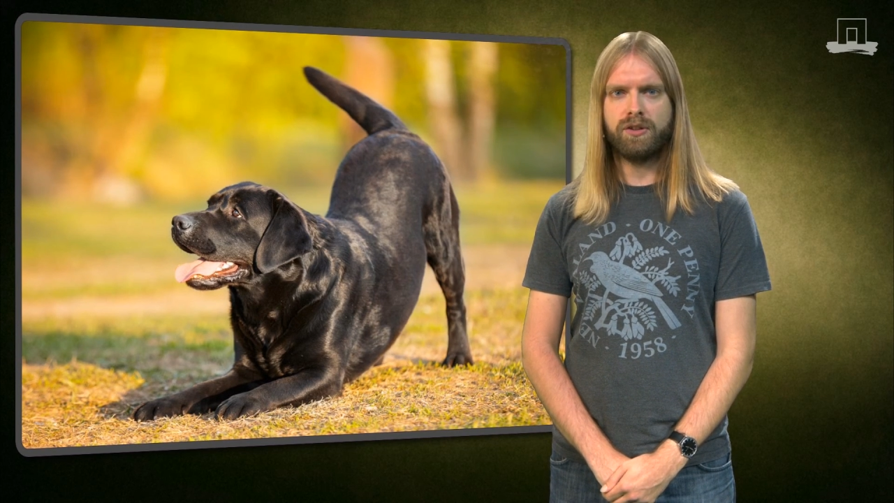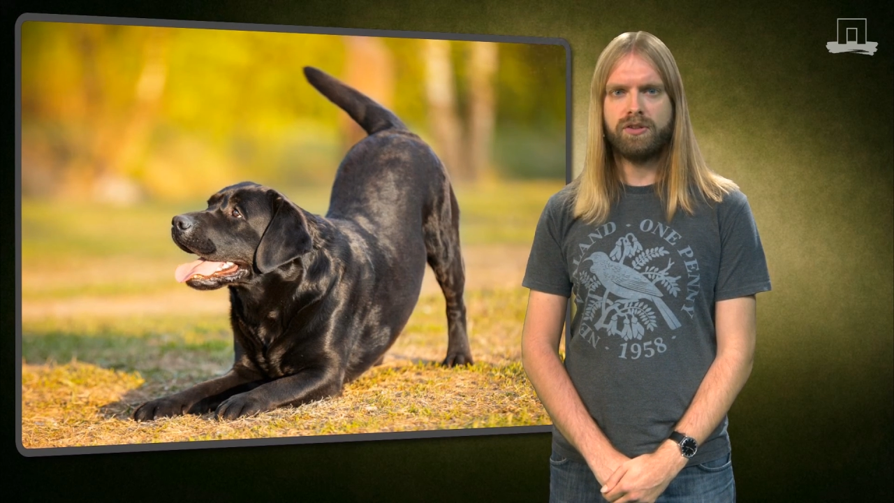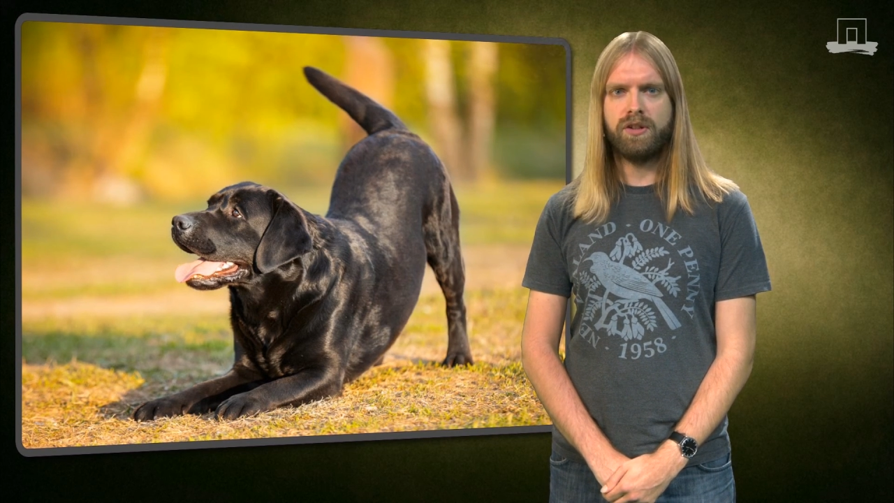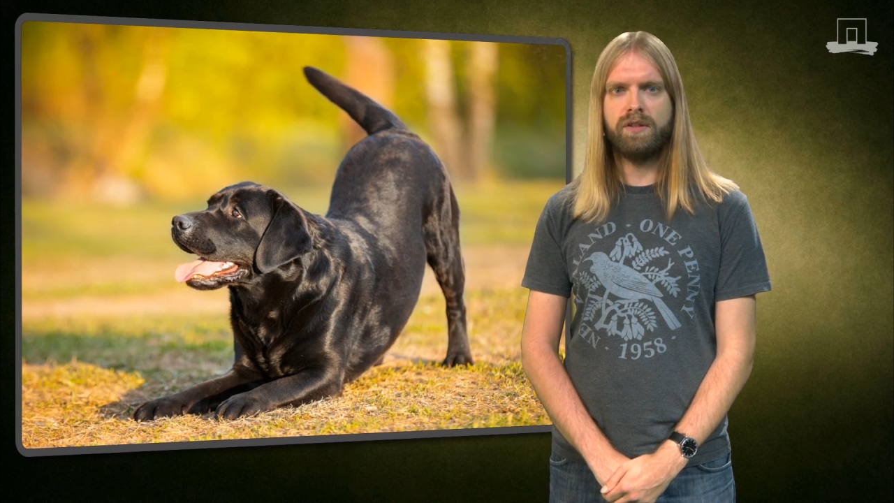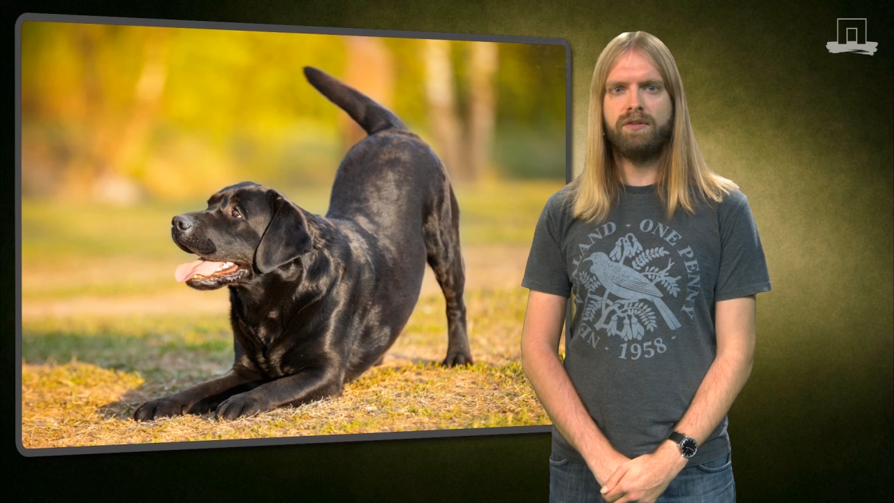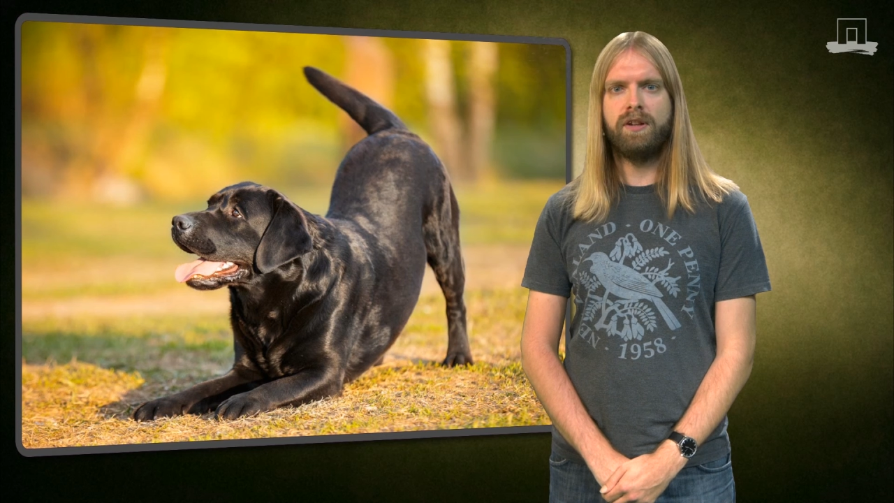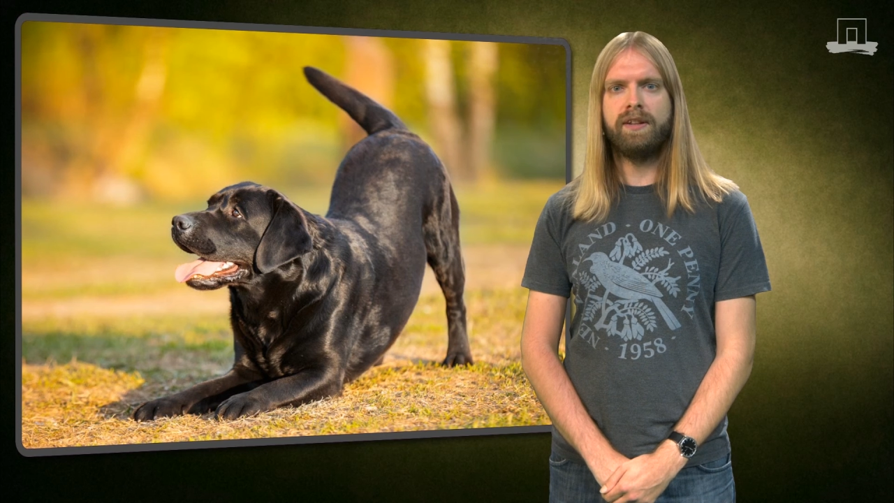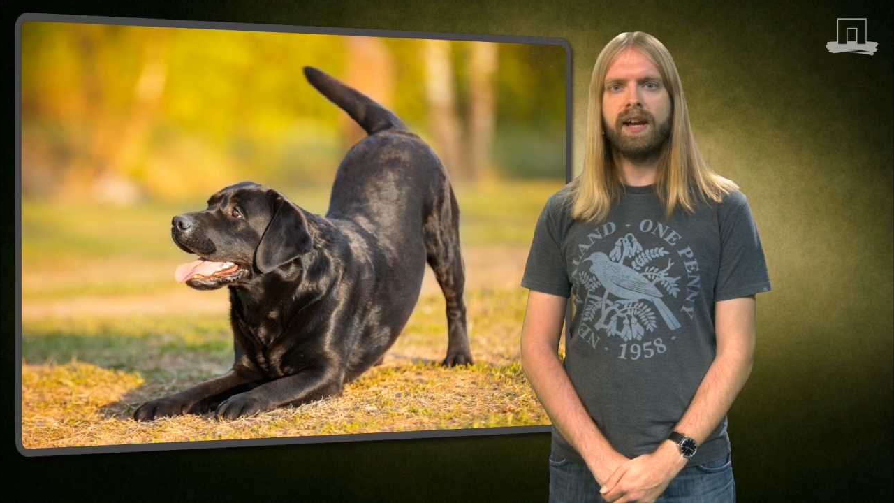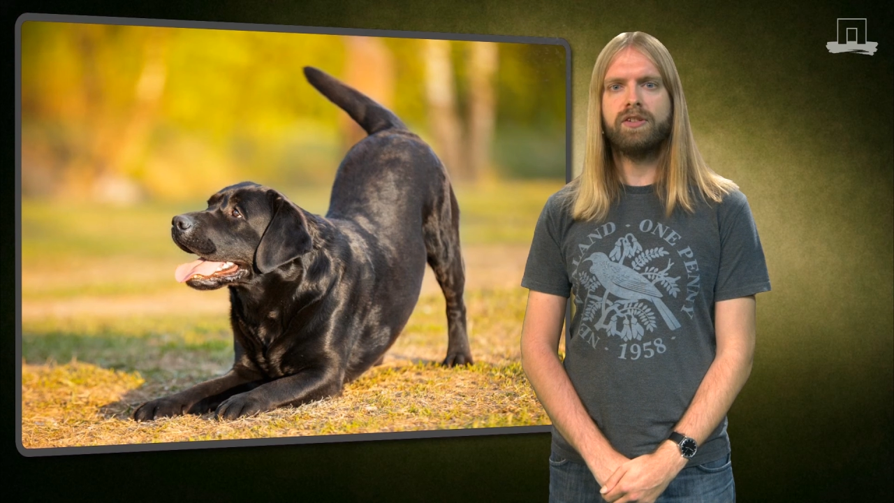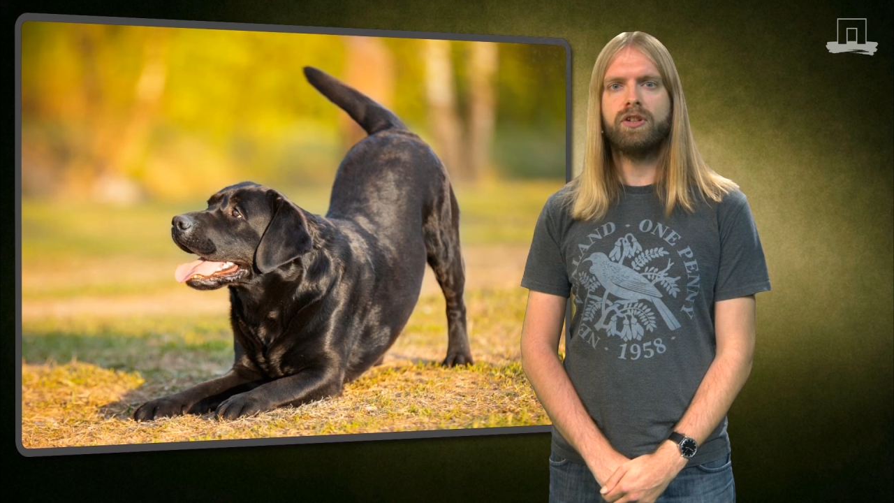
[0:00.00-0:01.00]
associative
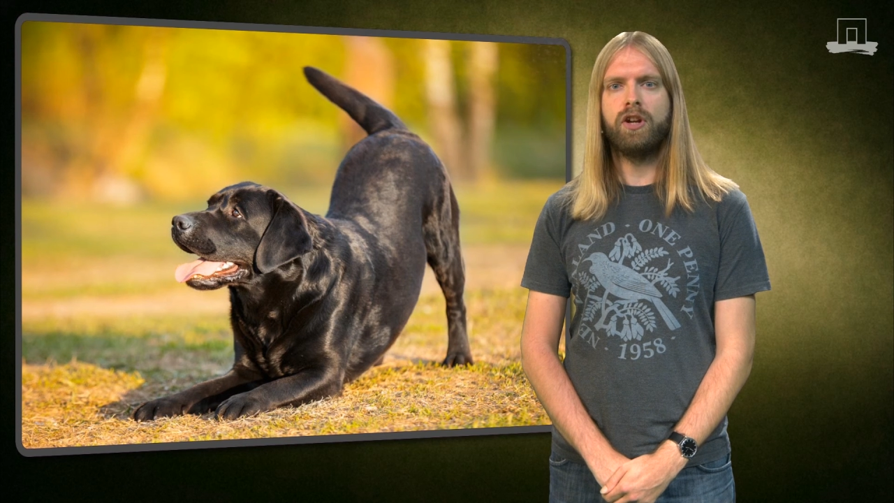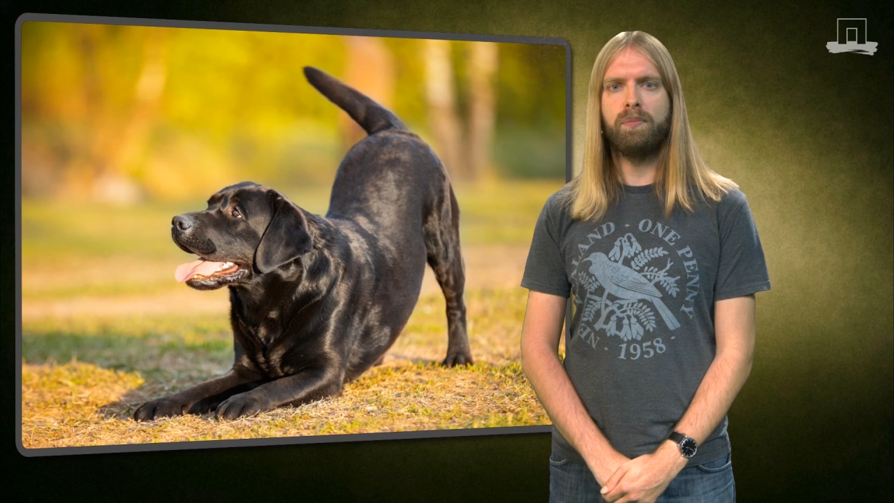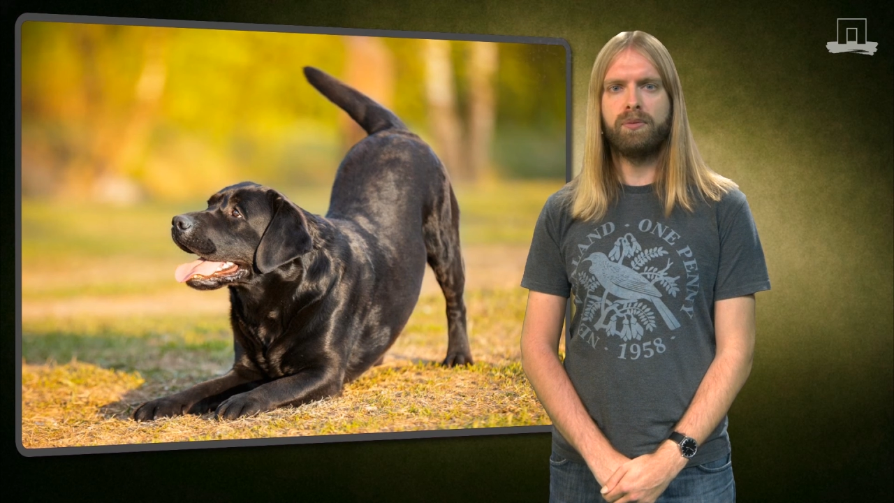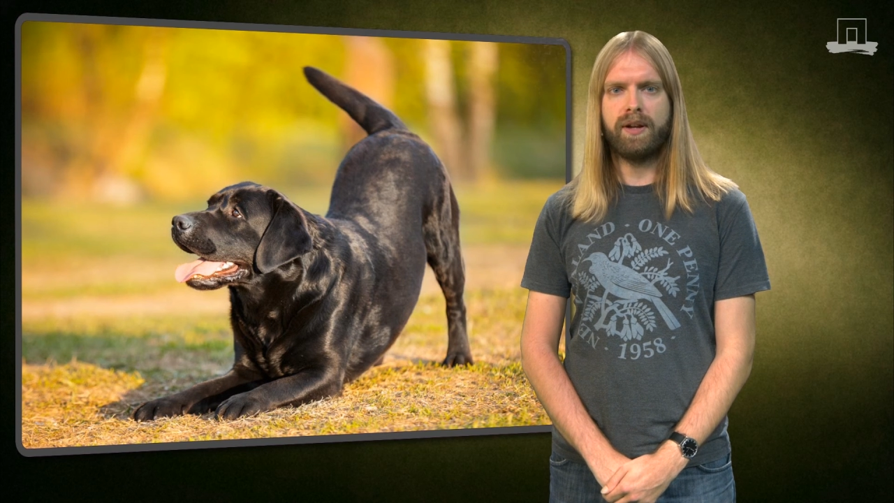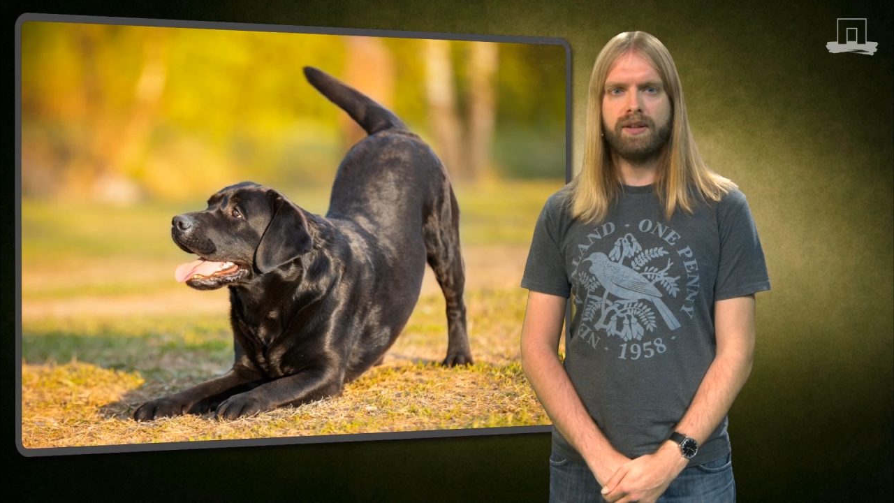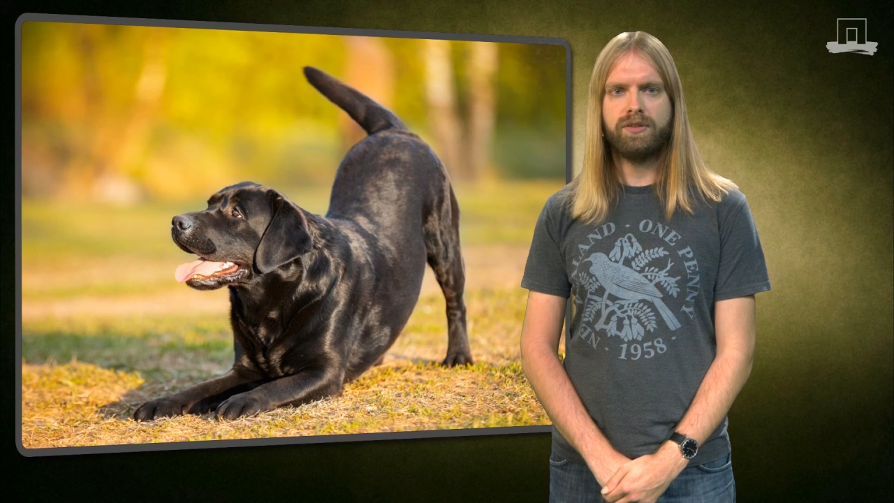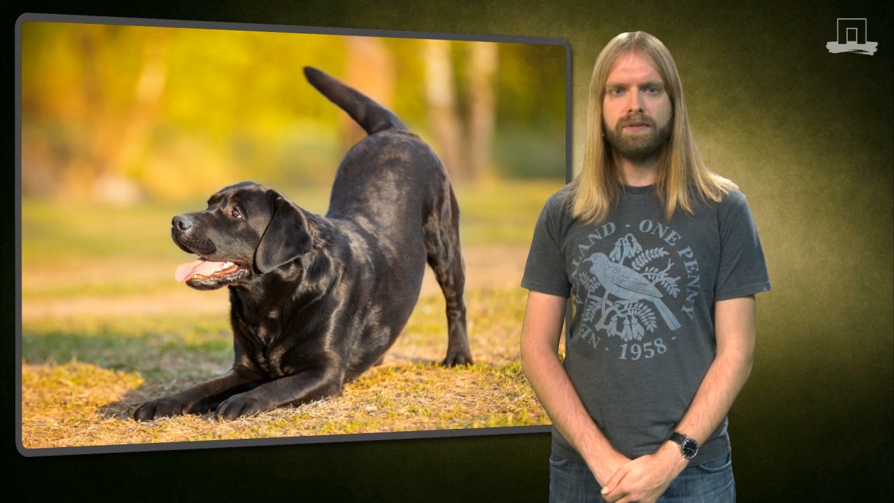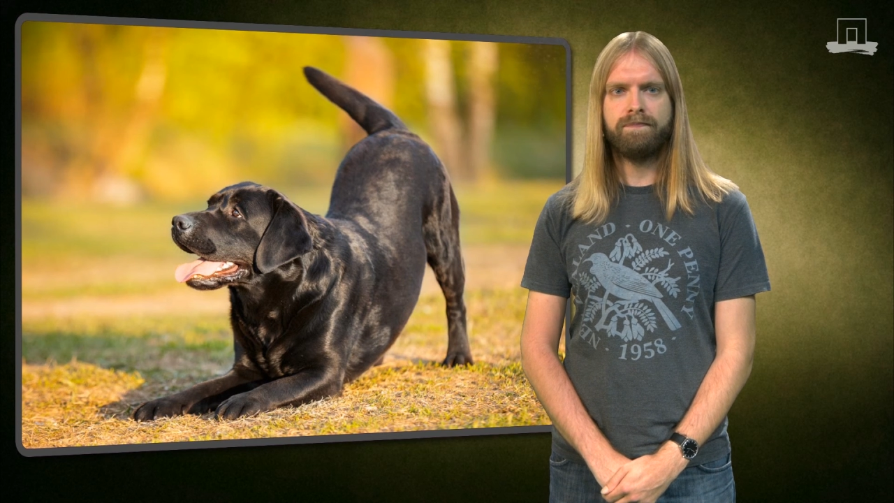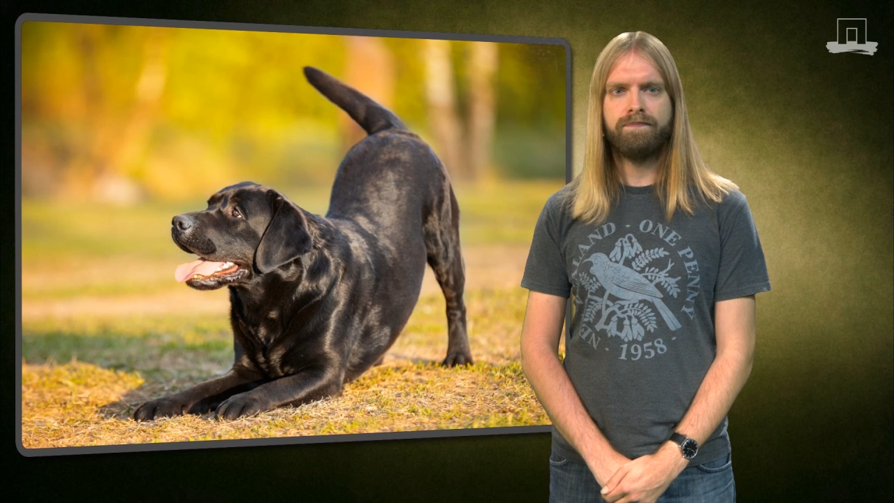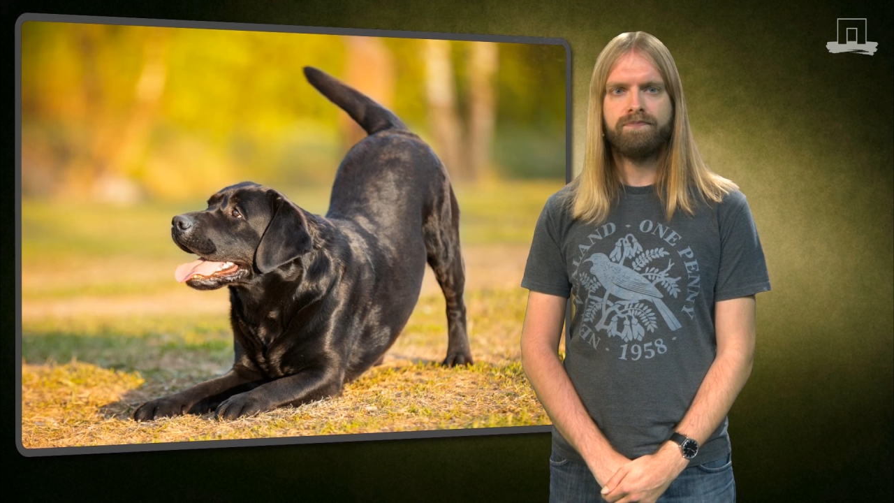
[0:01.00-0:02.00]
learning actually operates.